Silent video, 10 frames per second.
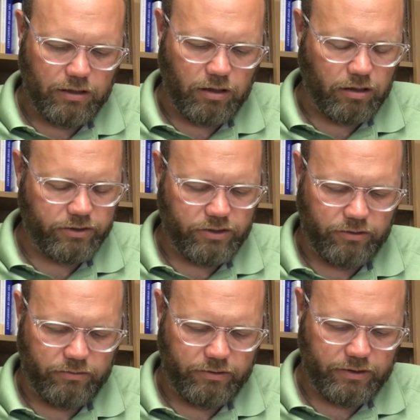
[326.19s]
Our
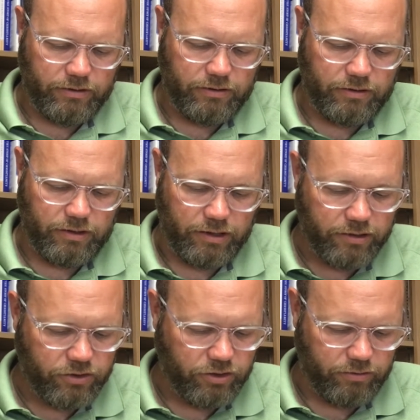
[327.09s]
children and their
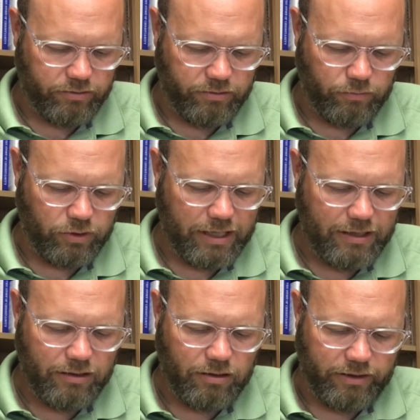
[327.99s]
children will get
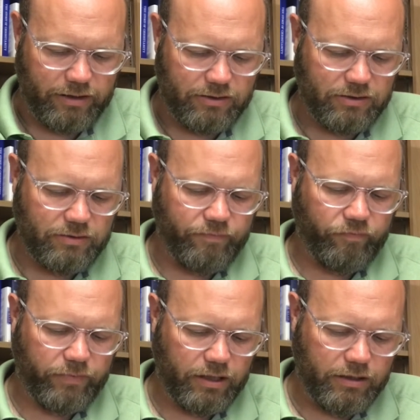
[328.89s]
in on this.
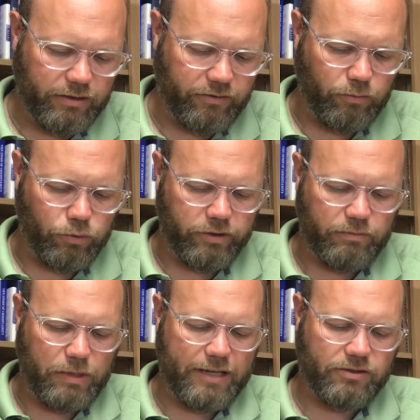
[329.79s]
The word is
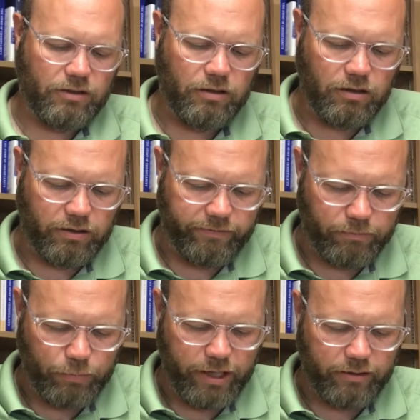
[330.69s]
passed along from
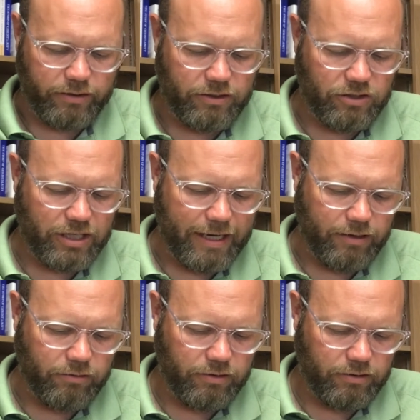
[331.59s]
parent to
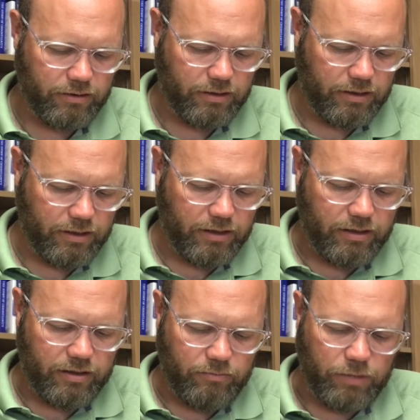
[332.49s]
child.
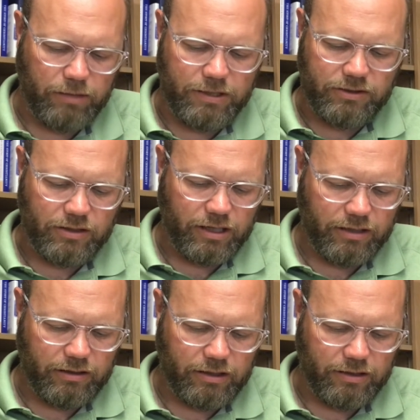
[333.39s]
Babies not
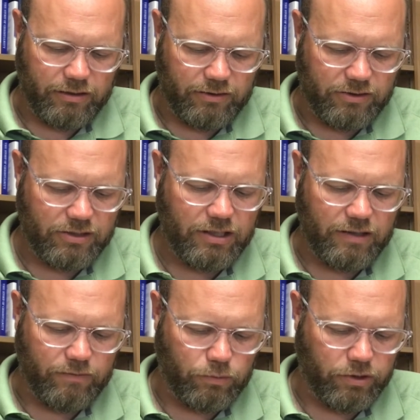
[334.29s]
yet
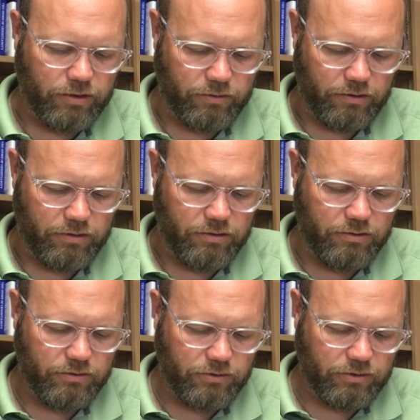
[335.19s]
conceived will hear the good
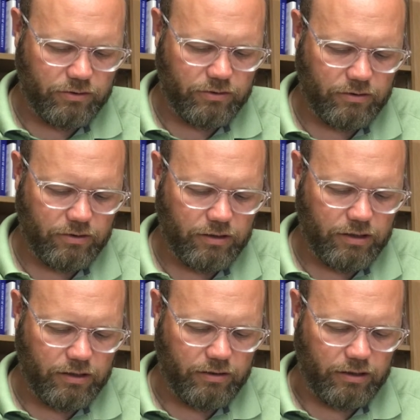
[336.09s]
news
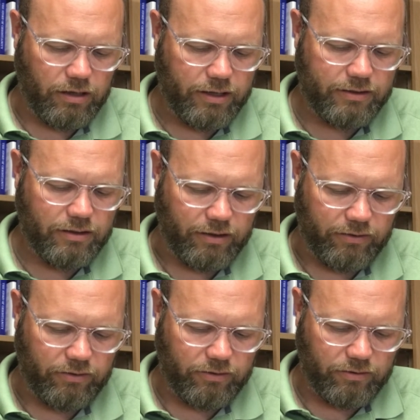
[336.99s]
that God
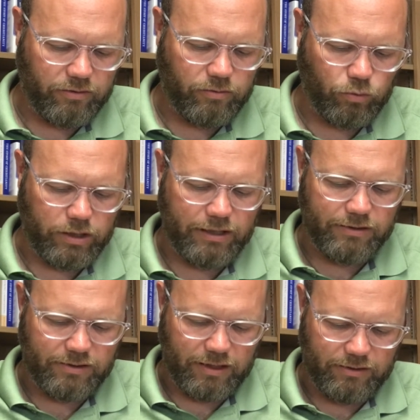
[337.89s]
does what he
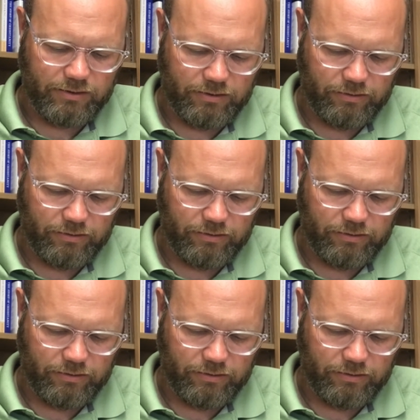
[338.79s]
says.